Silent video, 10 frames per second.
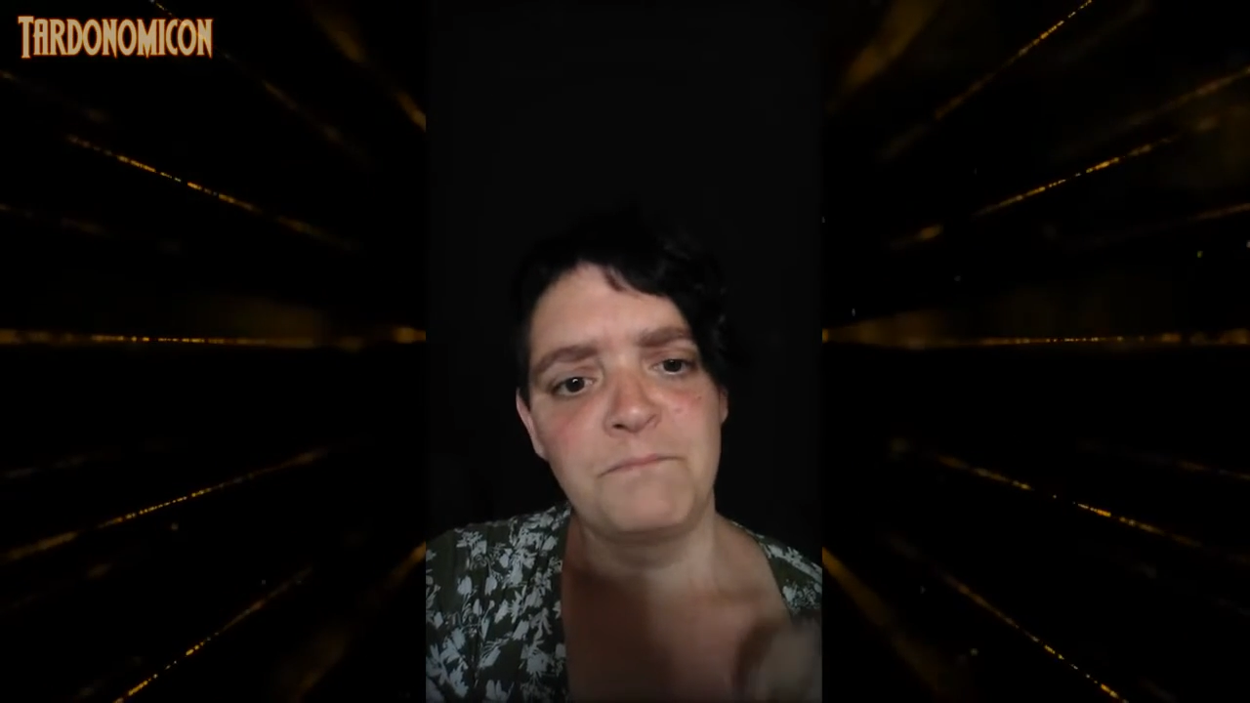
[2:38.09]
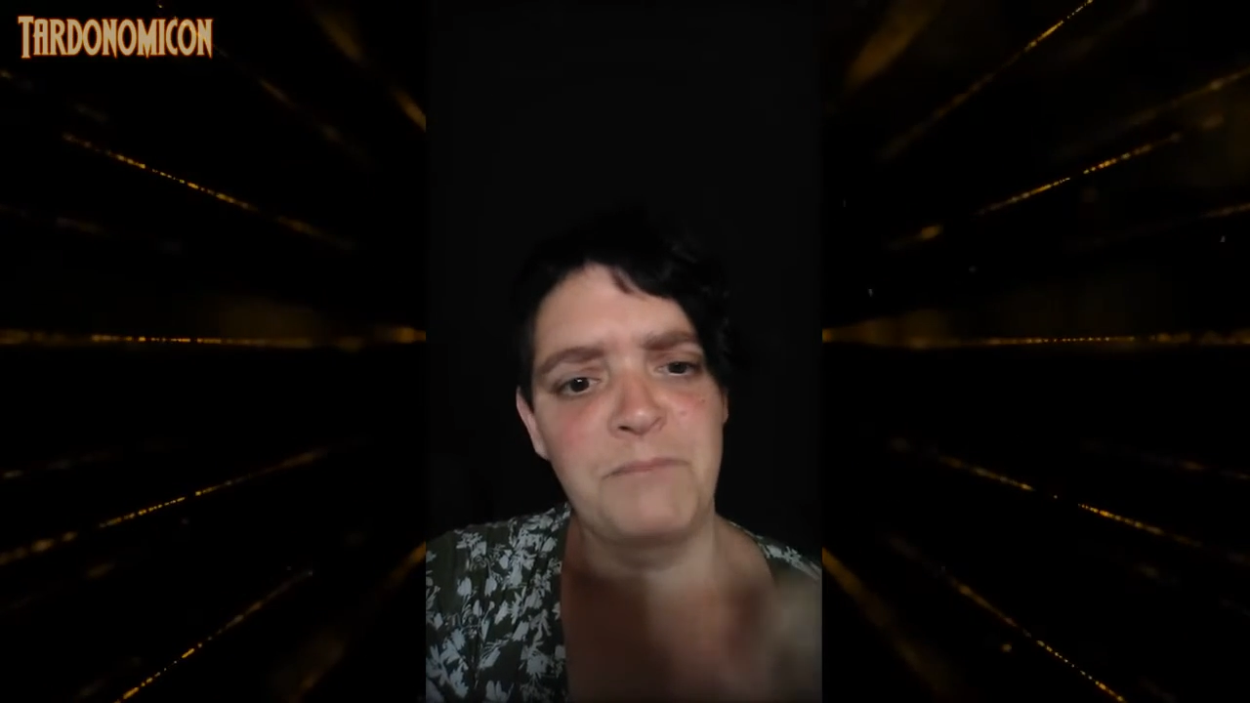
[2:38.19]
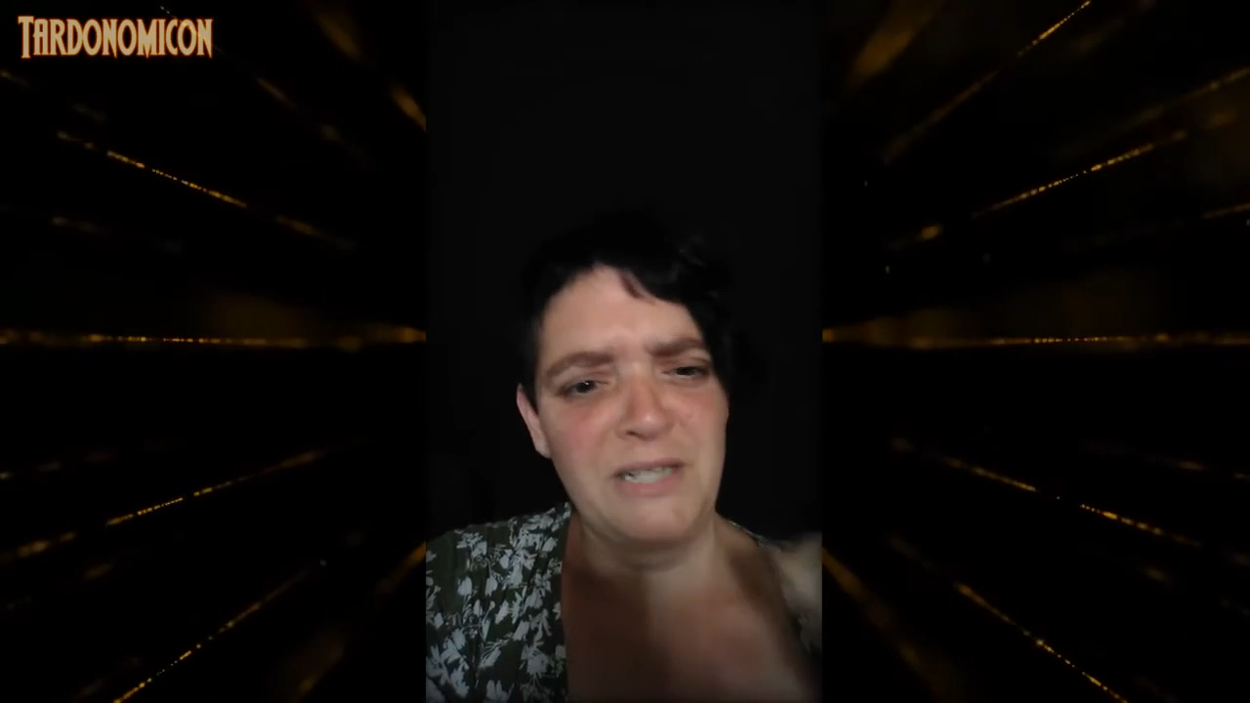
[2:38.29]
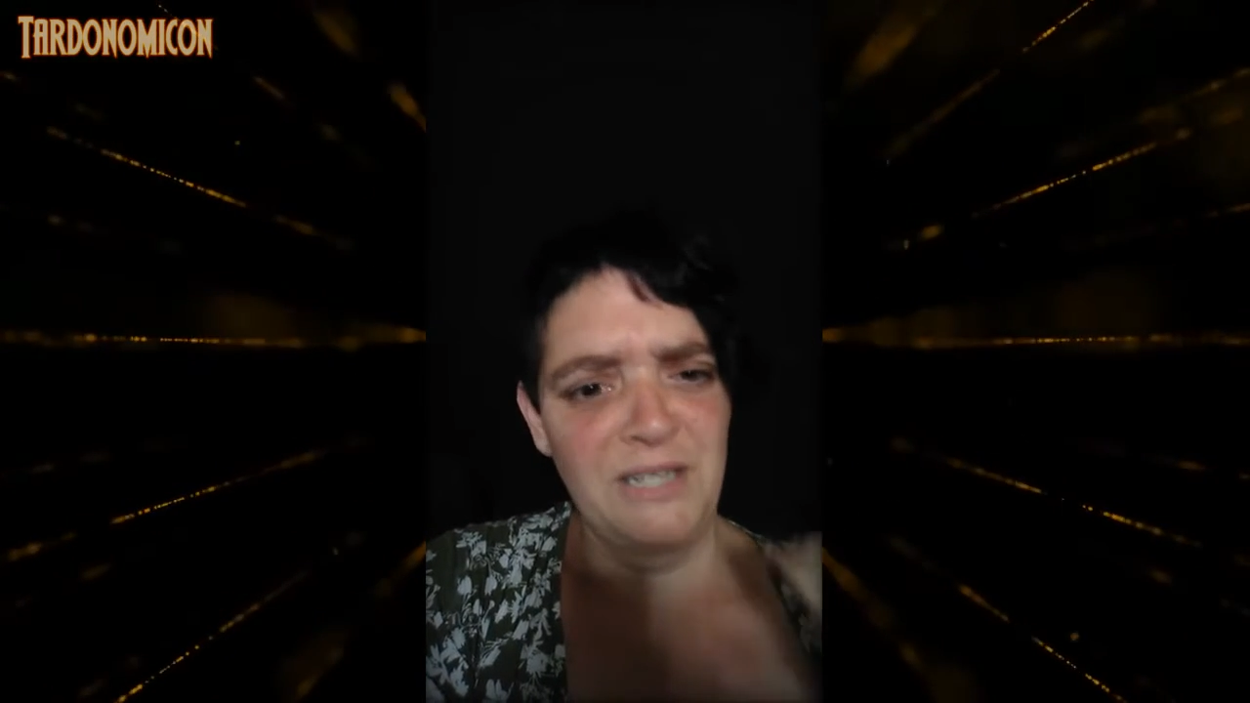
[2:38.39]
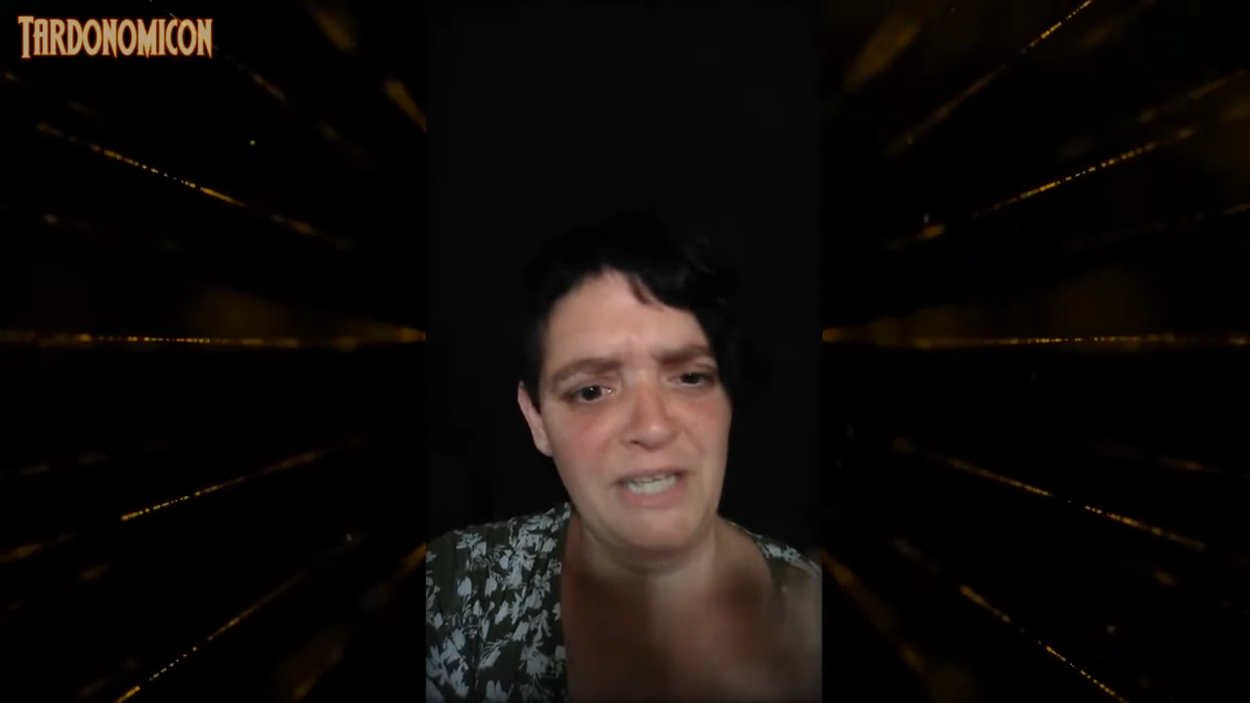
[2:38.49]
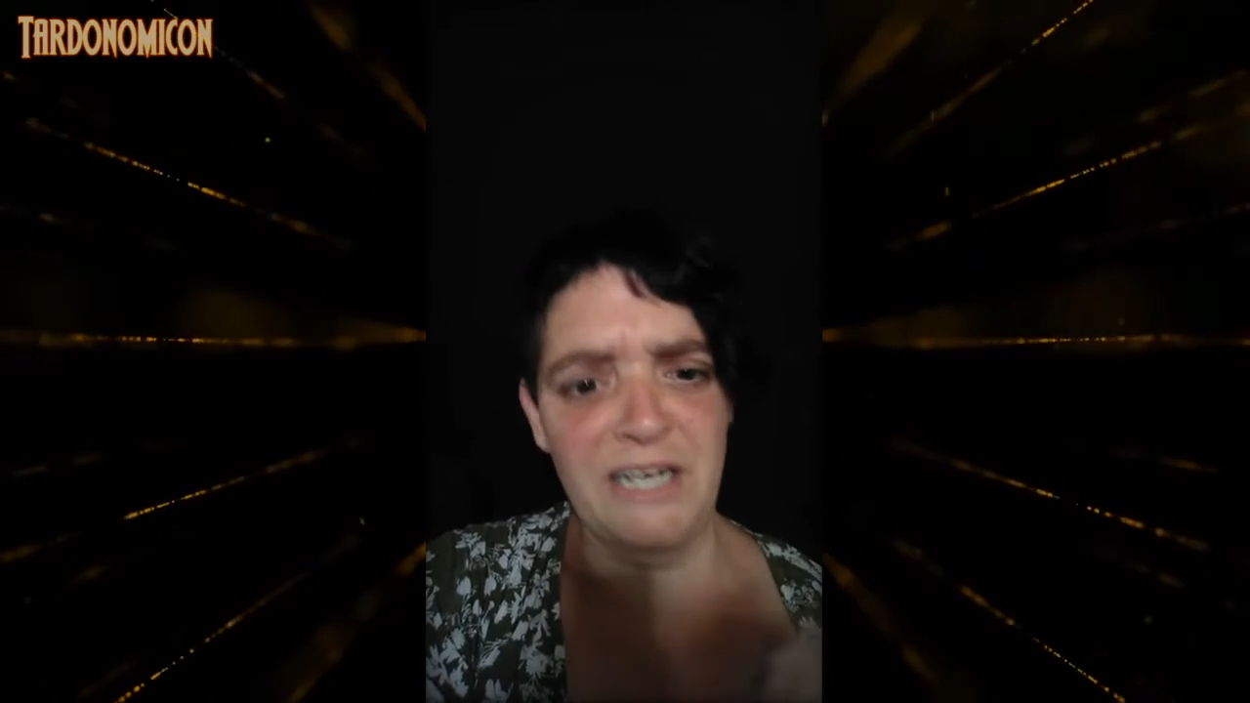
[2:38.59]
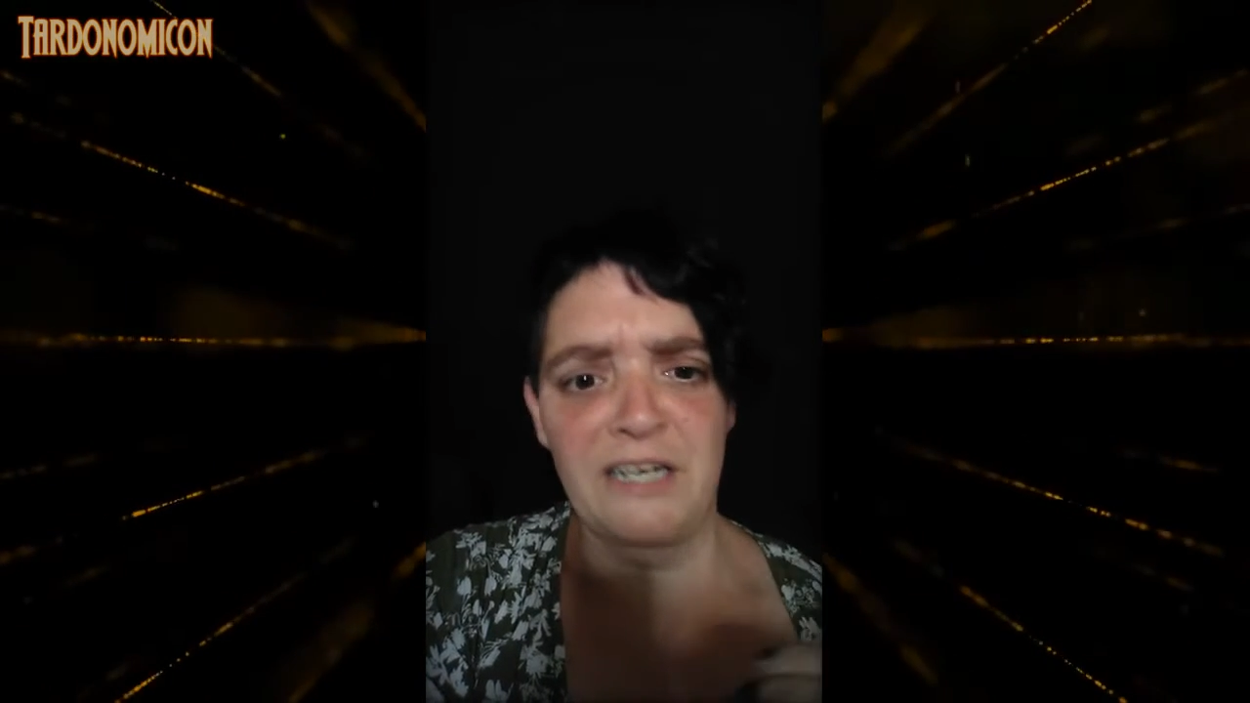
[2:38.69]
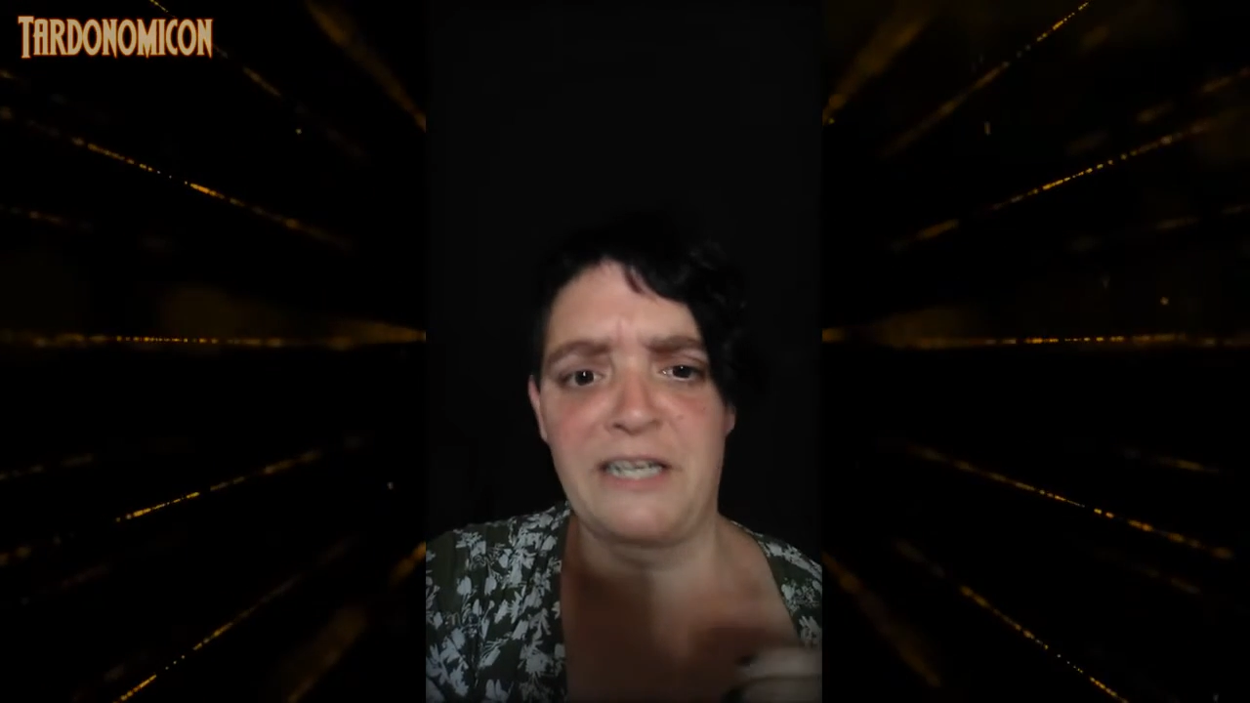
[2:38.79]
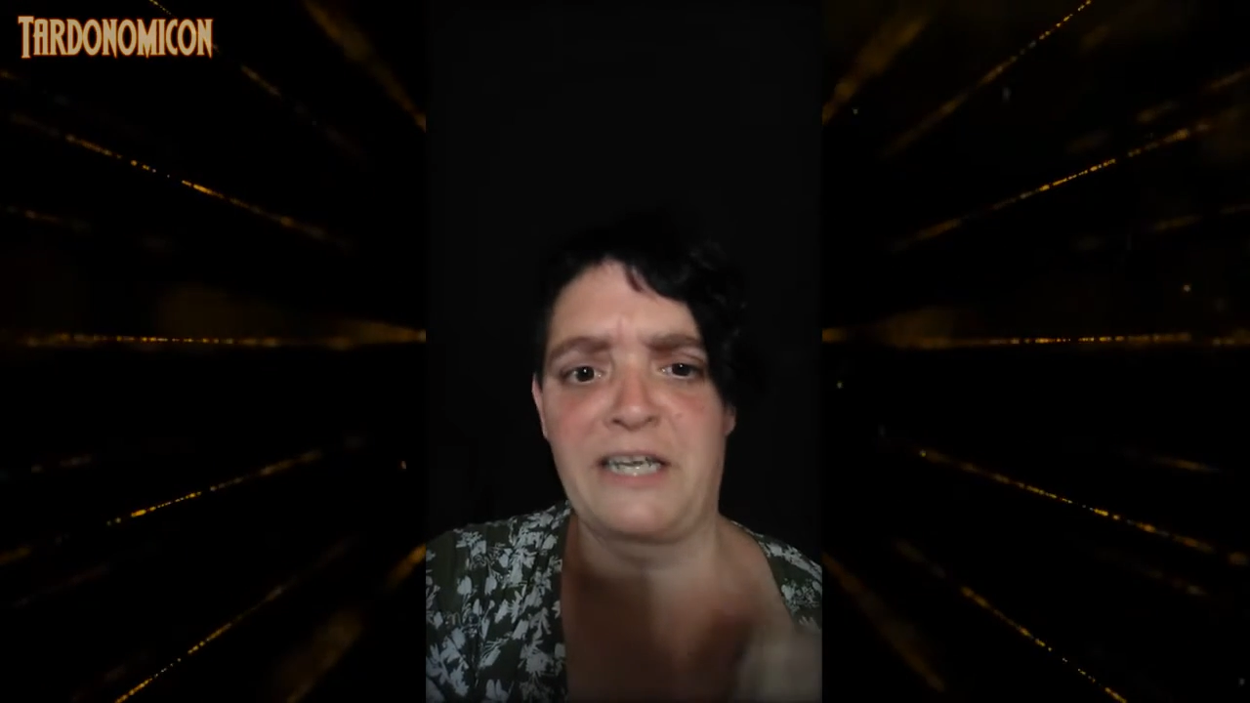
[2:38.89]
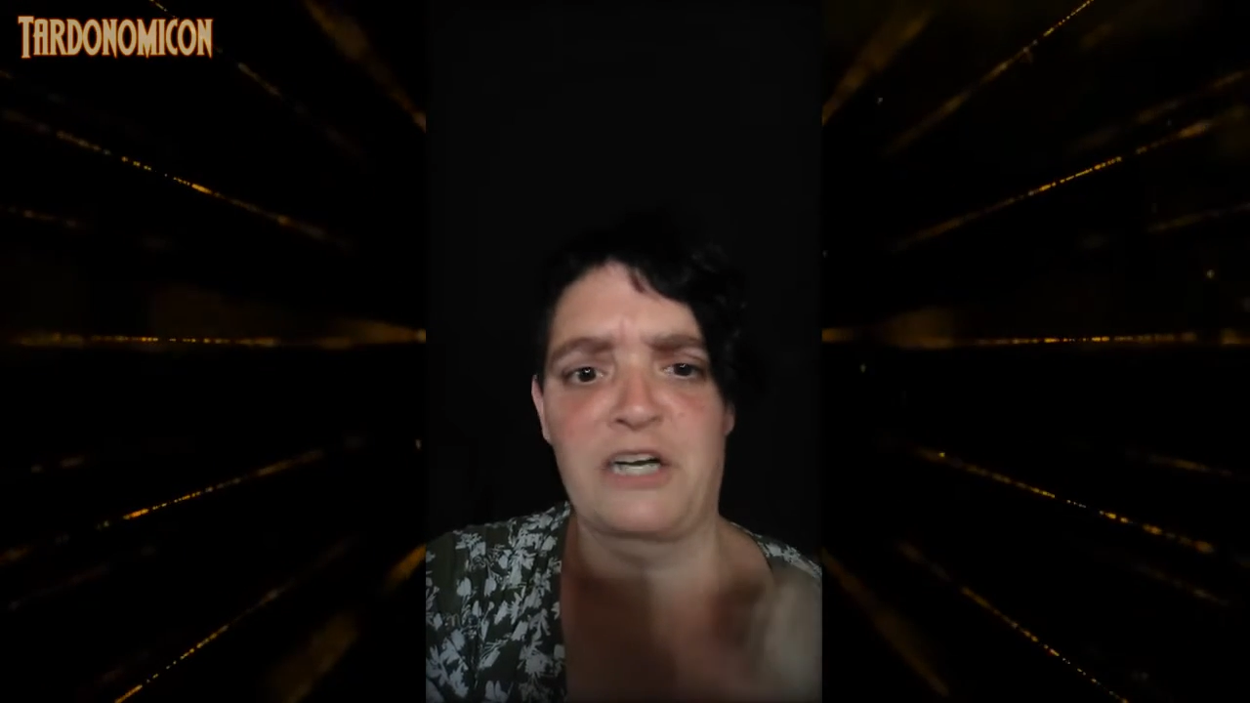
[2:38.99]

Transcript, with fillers: belittling